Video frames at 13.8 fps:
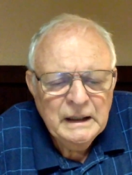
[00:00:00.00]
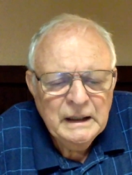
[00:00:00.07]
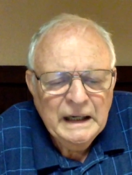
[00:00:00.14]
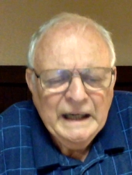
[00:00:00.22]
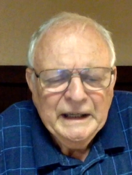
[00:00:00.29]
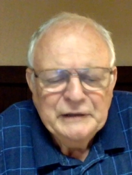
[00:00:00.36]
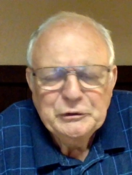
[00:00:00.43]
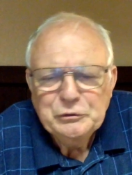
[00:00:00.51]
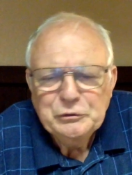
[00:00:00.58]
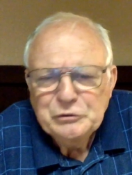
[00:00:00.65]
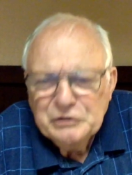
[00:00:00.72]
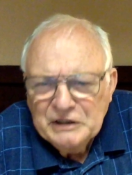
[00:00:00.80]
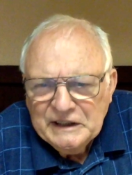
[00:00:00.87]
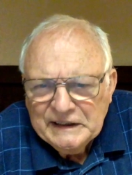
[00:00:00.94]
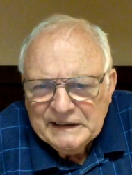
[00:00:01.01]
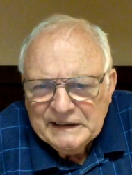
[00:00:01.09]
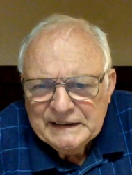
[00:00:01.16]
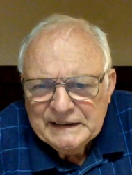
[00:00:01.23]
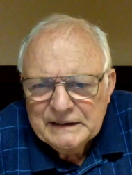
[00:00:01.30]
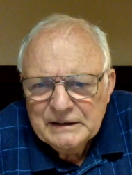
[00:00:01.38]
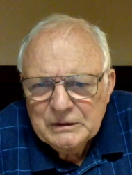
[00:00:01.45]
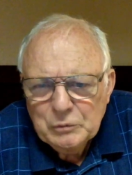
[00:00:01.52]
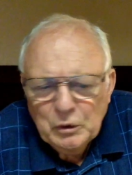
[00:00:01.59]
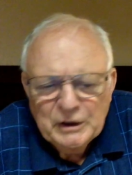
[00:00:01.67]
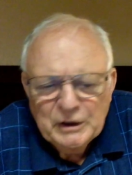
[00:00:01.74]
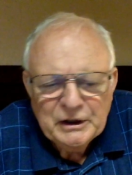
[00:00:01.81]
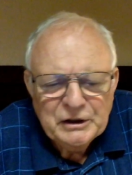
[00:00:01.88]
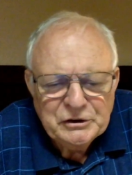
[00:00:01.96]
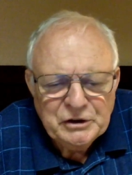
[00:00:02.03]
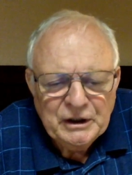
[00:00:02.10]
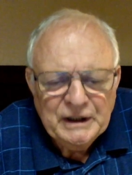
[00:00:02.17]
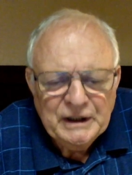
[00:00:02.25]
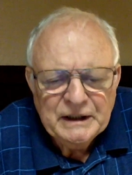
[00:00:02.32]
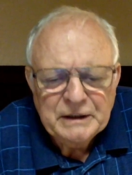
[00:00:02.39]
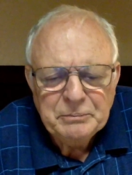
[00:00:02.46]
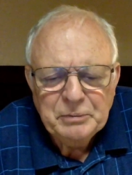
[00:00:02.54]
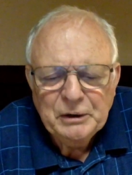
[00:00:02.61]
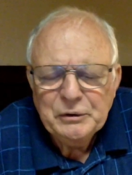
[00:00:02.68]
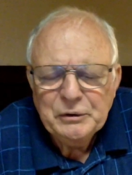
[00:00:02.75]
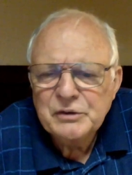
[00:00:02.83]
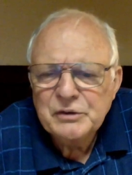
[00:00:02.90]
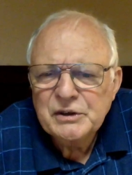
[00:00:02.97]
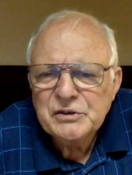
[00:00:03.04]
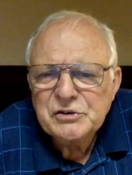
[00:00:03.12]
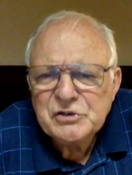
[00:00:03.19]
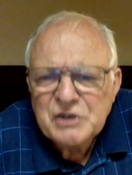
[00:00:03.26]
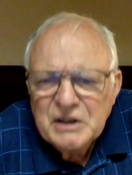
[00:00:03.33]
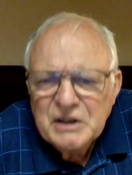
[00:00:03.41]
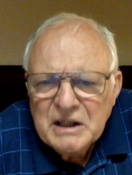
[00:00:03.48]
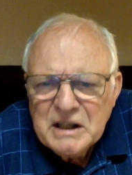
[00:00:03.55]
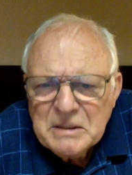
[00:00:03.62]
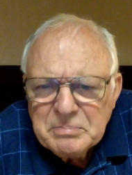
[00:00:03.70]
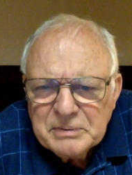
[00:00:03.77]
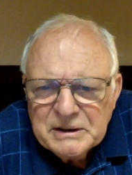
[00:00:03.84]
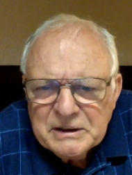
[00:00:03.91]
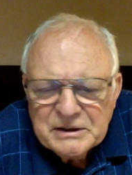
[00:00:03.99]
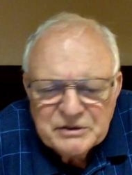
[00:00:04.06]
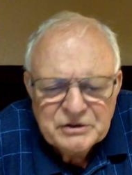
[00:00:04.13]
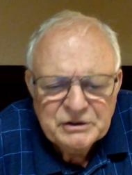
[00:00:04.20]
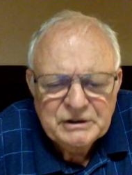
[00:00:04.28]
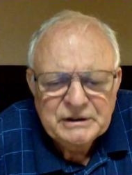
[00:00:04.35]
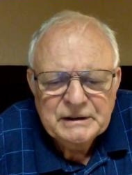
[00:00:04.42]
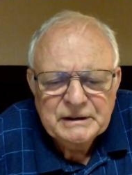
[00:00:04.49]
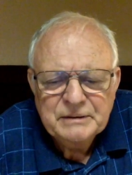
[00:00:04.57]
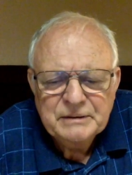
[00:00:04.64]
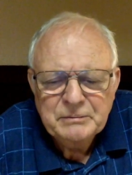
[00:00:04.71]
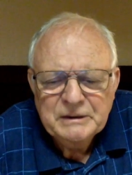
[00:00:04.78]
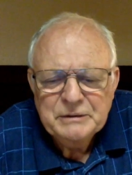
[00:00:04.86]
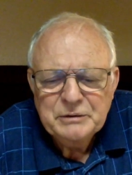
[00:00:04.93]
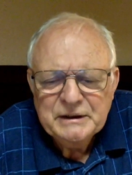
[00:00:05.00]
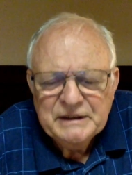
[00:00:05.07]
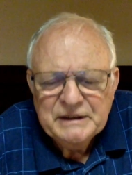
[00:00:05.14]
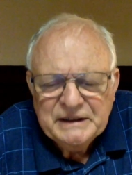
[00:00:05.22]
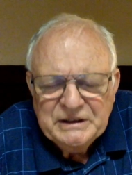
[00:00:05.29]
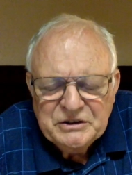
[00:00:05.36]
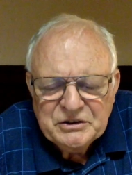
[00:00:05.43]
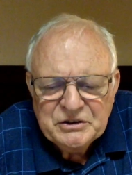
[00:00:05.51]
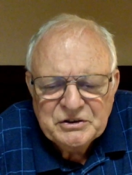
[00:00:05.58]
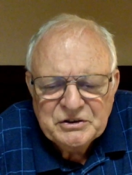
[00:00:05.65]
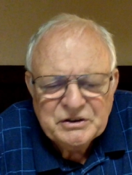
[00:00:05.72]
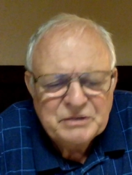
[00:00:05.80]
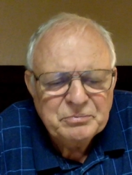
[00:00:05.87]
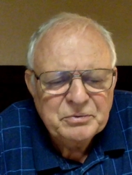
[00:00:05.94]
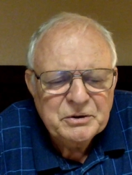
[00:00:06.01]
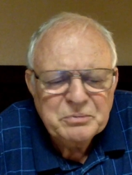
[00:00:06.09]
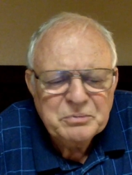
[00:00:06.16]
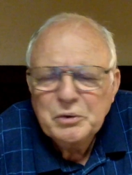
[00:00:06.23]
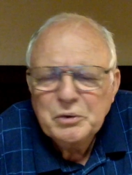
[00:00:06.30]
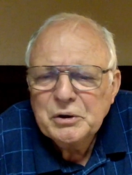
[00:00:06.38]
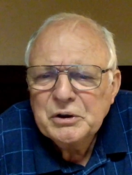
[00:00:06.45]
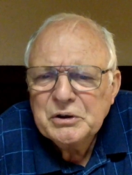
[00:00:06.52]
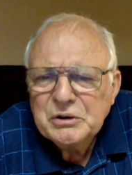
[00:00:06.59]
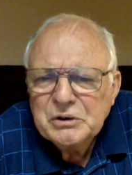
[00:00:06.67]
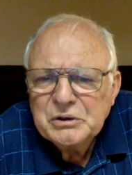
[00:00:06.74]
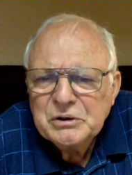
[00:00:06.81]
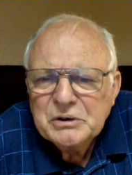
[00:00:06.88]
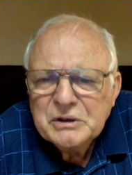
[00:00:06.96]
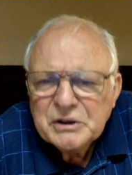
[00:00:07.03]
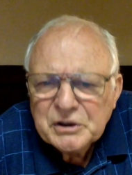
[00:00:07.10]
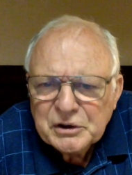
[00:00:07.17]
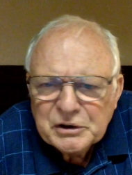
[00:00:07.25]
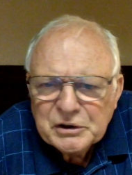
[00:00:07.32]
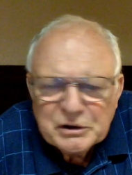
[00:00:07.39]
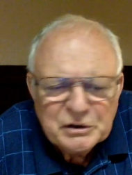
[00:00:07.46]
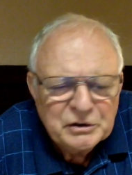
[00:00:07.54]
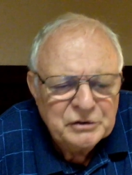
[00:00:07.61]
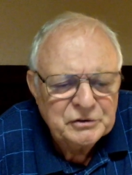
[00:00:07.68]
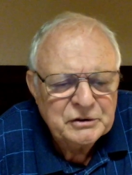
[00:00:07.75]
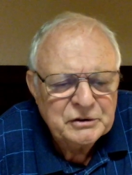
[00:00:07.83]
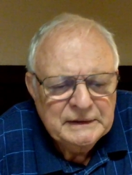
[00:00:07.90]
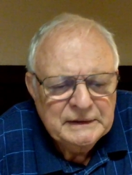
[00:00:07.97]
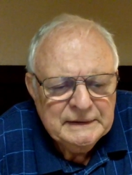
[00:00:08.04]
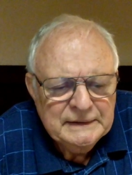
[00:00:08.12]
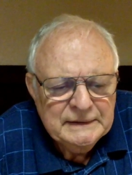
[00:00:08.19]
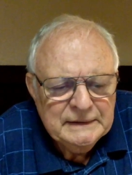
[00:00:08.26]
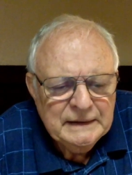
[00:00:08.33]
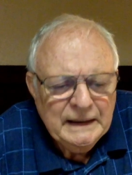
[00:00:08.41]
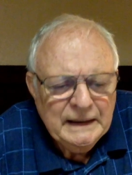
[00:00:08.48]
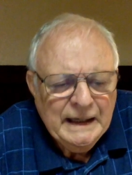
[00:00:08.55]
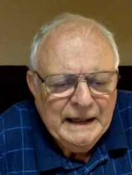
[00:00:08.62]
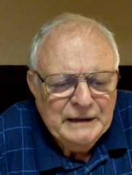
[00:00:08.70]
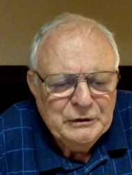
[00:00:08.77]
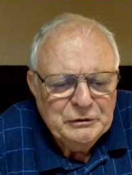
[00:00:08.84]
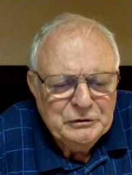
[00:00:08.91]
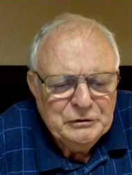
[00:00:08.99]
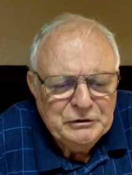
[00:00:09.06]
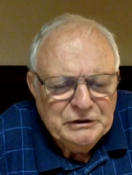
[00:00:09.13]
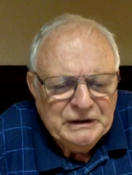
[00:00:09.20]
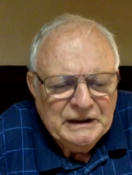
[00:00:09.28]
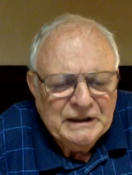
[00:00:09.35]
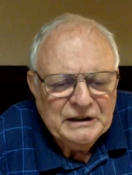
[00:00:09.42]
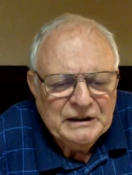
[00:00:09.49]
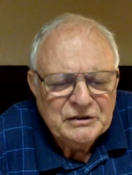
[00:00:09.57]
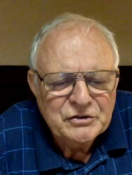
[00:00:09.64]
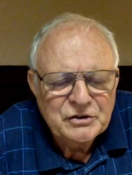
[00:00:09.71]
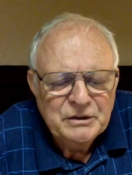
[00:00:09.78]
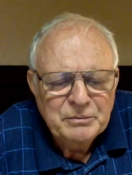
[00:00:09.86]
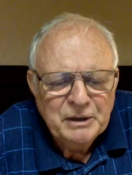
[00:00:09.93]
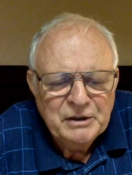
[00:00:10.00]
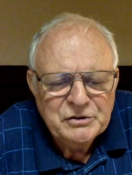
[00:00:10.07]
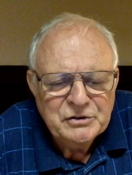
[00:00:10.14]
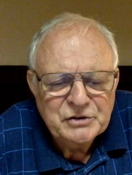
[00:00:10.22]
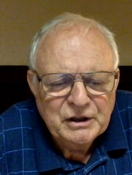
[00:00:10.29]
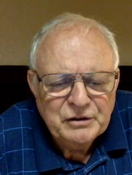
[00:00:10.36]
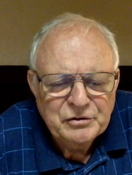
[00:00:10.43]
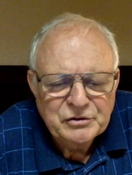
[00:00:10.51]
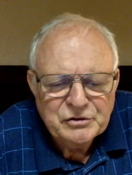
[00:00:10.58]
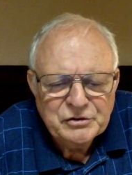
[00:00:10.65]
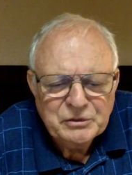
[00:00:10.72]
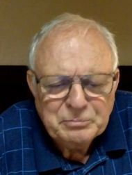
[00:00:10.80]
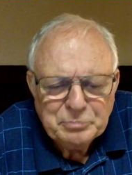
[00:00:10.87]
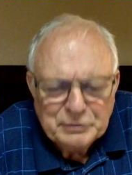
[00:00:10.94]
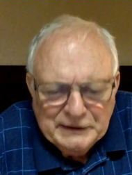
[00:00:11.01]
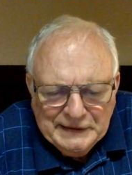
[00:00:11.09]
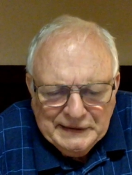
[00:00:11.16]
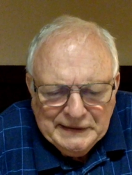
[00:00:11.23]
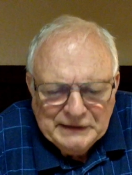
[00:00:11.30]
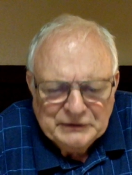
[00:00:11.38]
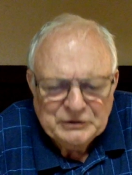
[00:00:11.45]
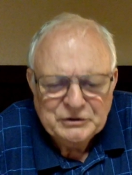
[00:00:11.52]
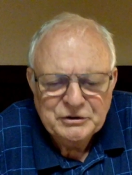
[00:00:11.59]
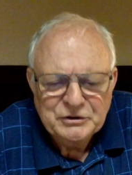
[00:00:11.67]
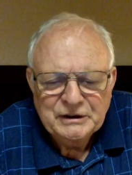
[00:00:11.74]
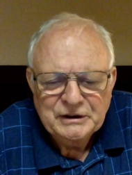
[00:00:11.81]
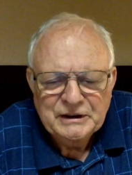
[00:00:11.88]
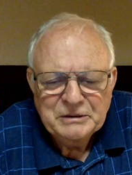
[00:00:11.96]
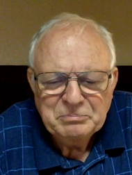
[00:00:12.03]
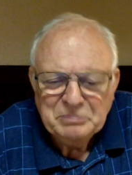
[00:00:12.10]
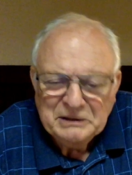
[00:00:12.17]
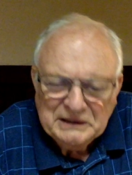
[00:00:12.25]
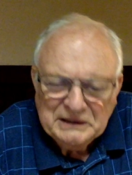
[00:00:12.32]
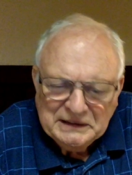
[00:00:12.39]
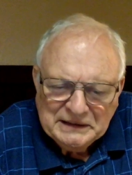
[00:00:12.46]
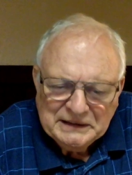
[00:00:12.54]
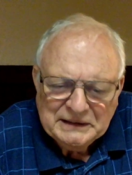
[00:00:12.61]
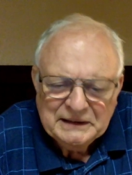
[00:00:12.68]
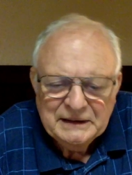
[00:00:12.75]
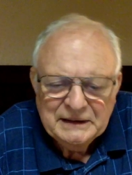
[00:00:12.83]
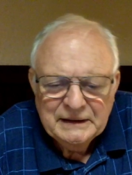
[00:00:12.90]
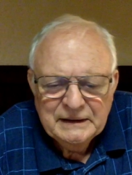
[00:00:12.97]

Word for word: I do not want to talk about this topic, John, my relationship with mortal girls. I do not see myself as a bragger, John, but